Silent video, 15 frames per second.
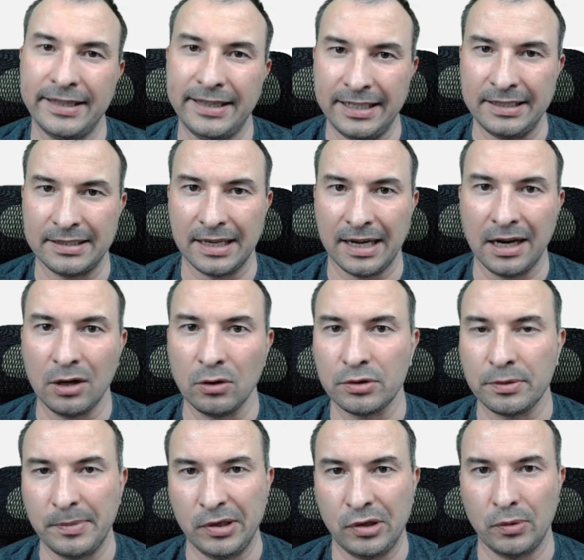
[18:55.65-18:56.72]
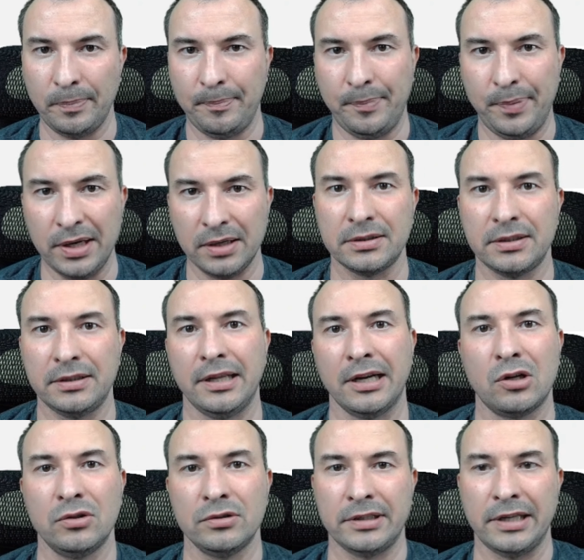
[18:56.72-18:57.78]
this allows me to build the
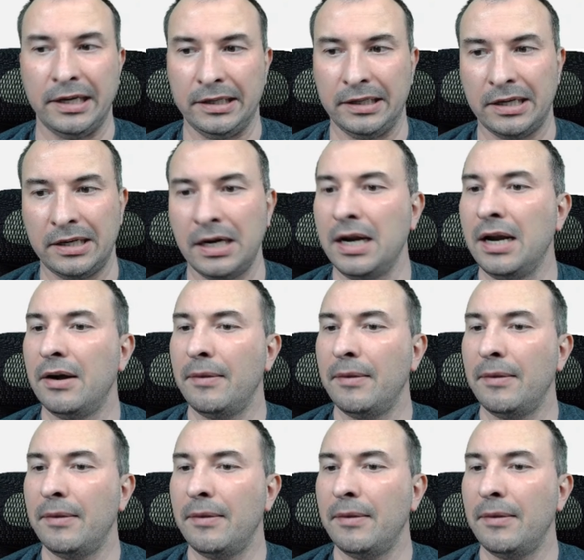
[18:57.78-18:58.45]
container